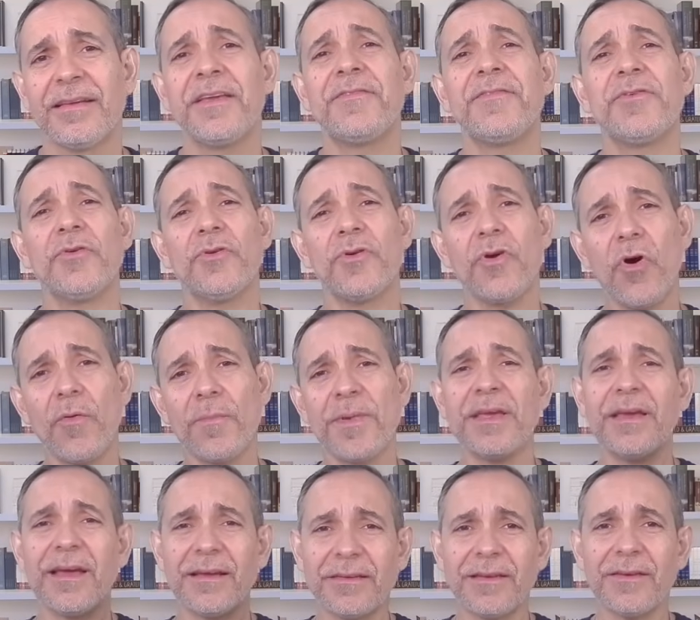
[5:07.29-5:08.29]
If you know
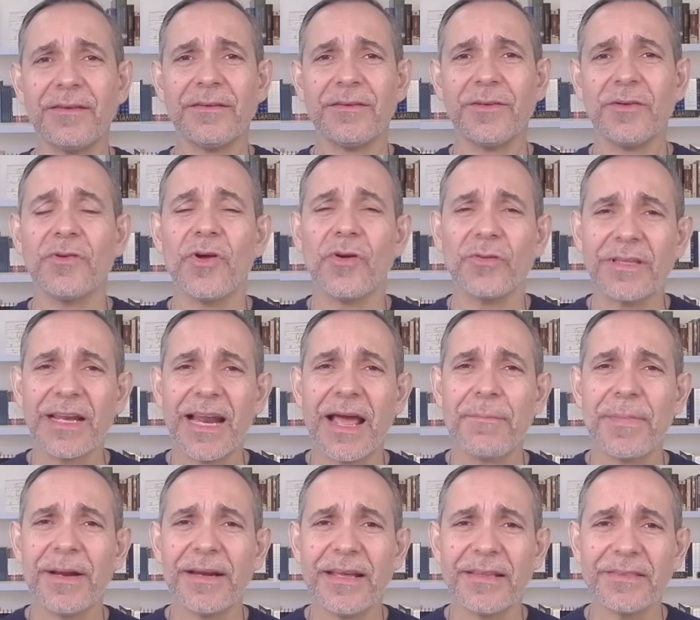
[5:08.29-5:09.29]
me, you know that
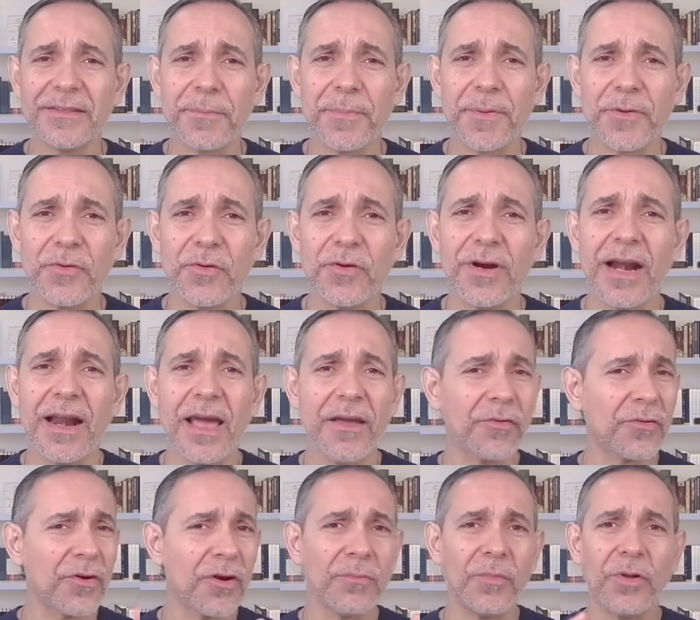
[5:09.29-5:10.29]
I'm an entrepreneur and
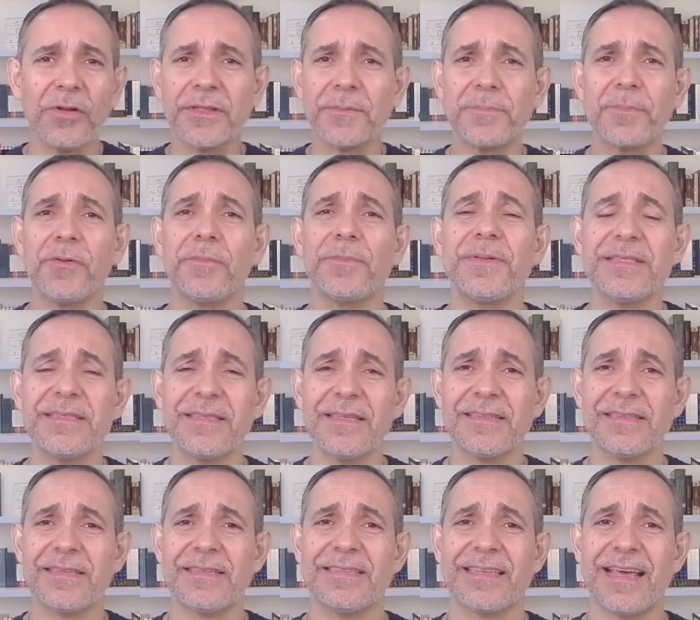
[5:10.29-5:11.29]
I run multiple
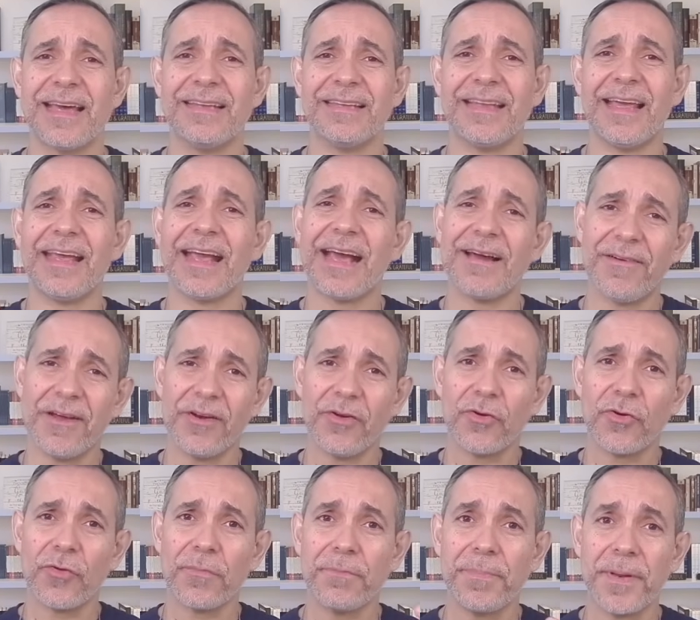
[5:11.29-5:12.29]
businesses. And I have a
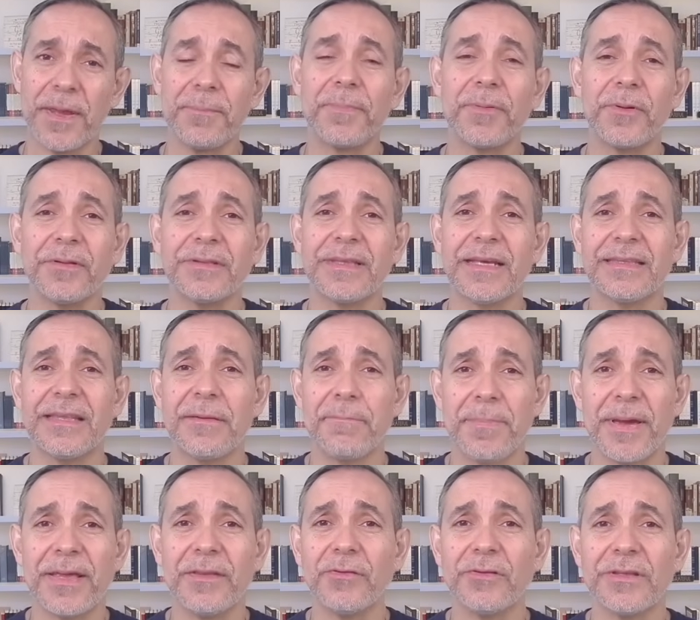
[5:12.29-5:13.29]
lot of people that
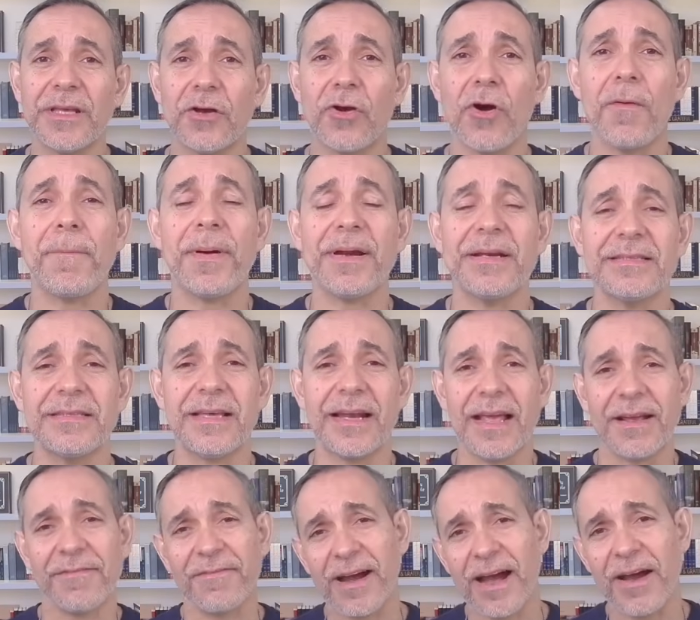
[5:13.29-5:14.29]
depend on the companies
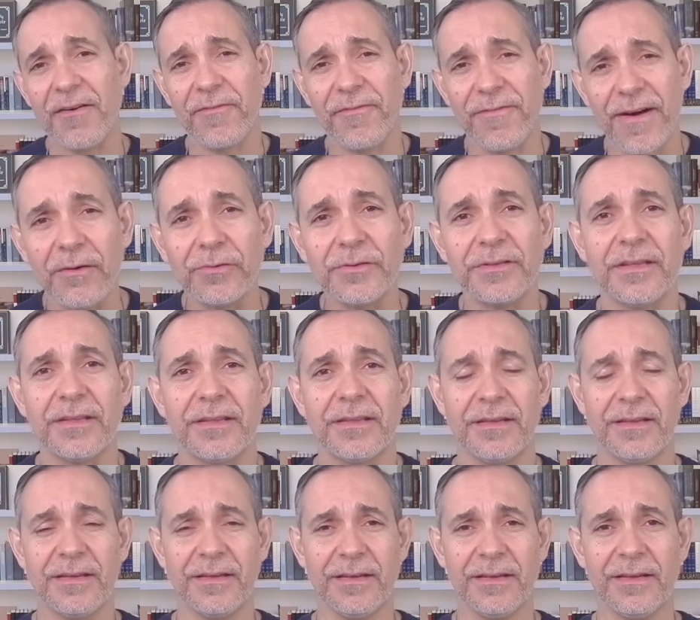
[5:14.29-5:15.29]
that I have founded.